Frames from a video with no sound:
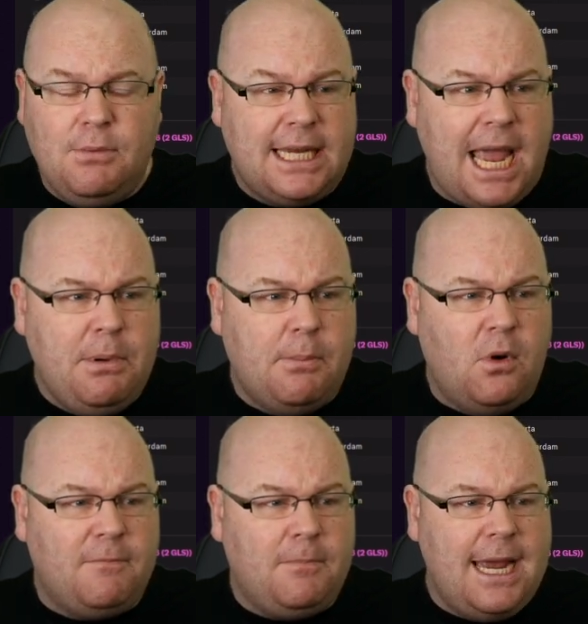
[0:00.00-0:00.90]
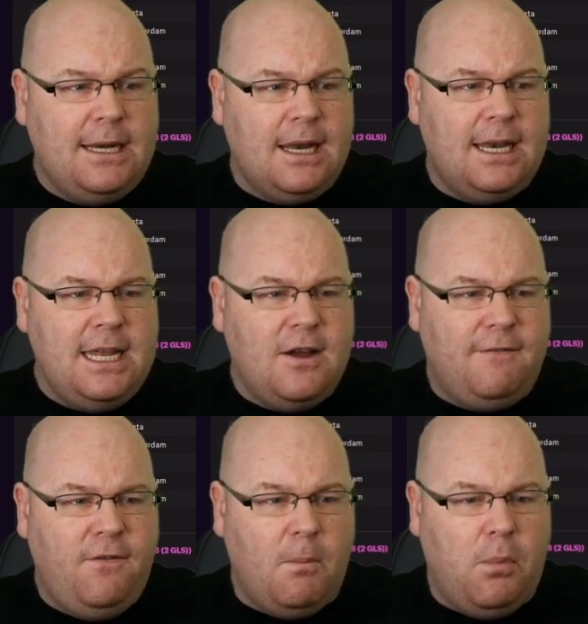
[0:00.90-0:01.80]
was capable of playing La Liga
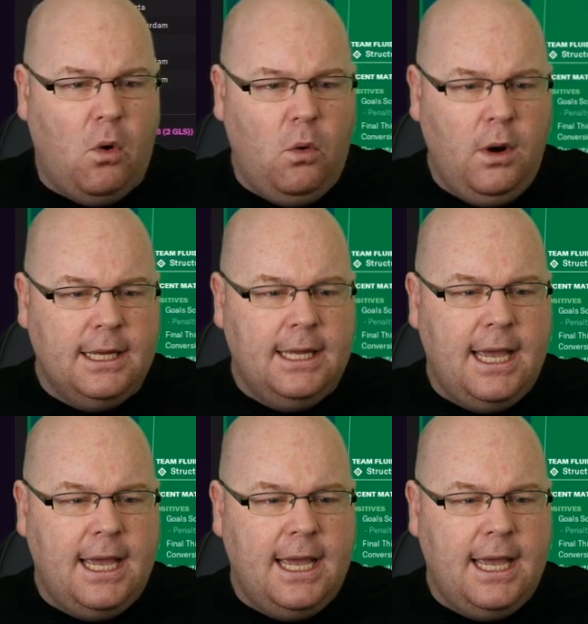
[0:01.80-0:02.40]
football,